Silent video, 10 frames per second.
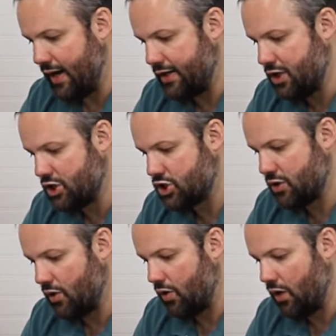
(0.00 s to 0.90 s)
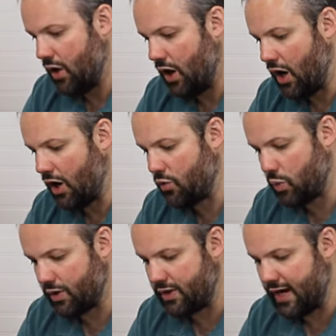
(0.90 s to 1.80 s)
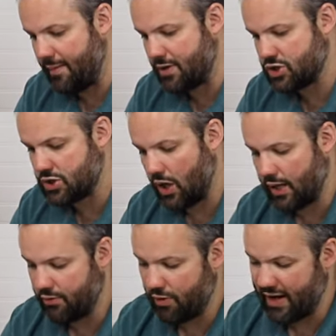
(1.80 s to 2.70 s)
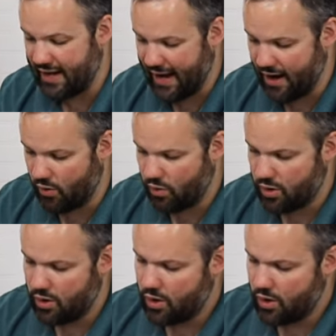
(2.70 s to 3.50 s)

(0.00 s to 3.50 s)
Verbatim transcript: additional hardware that I'm installing right now,